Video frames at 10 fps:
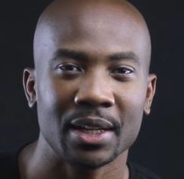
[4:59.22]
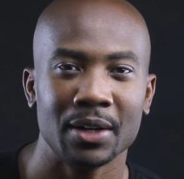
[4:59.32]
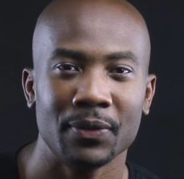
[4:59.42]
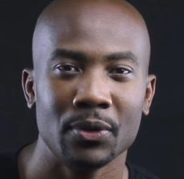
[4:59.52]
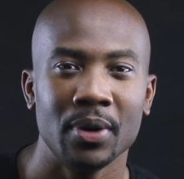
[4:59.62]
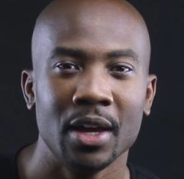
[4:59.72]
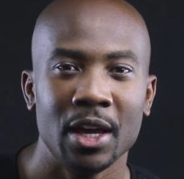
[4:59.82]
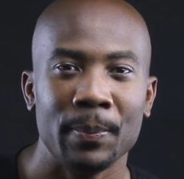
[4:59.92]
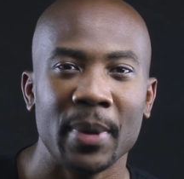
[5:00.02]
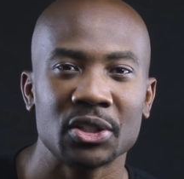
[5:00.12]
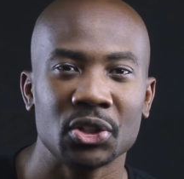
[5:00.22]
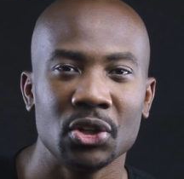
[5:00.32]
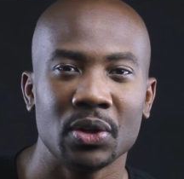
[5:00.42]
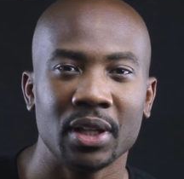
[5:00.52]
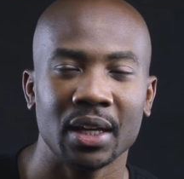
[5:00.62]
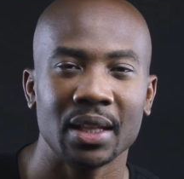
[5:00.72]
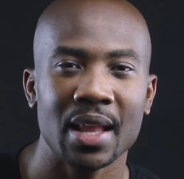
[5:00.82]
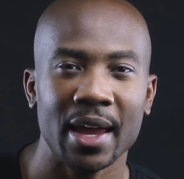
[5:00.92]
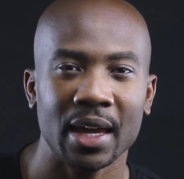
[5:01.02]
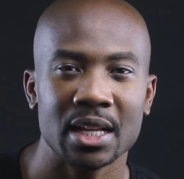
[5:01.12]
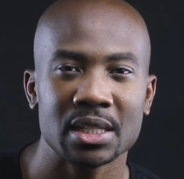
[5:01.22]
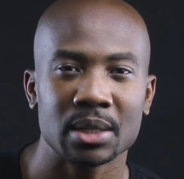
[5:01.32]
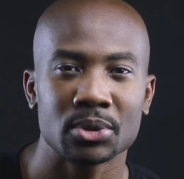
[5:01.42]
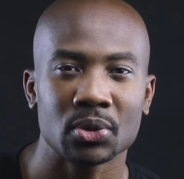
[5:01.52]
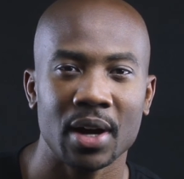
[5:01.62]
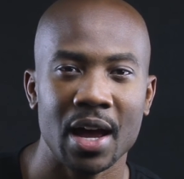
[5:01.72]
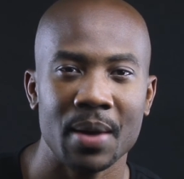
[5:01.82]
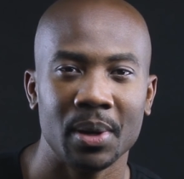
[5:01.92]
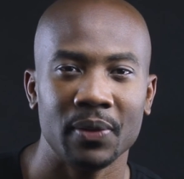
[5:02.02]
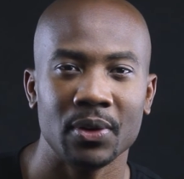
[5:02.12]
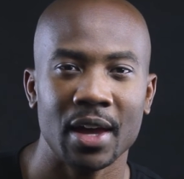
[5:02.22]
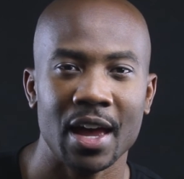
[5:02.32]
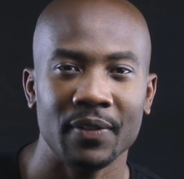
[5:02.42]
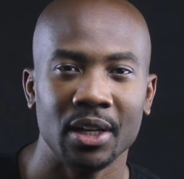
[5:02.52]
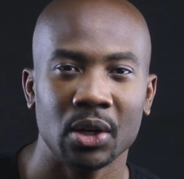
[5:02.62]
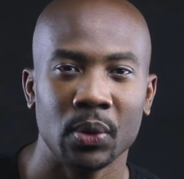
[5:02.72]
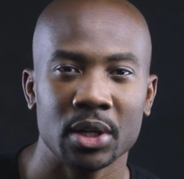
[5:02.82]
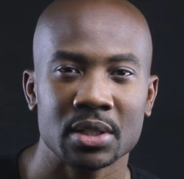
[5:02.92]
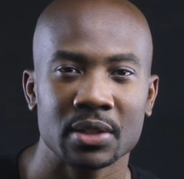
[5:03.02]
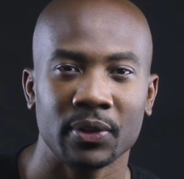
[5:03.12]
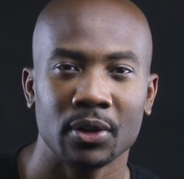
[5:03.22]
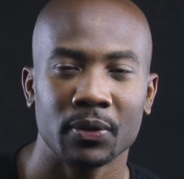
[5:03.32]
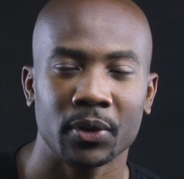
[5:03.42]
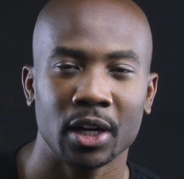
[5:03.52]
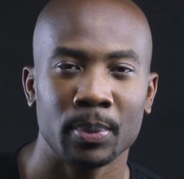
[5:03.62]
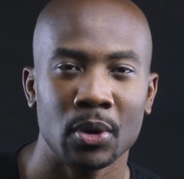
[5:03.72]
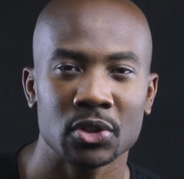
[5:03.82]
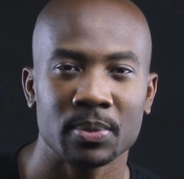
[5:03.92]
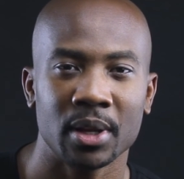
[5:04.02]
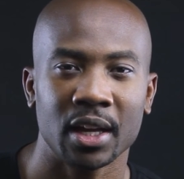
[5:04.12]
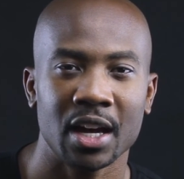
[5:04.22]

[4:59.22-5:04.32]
helpful. Make sure you click like and subscribe. And if you have any questions, feel free to post them in the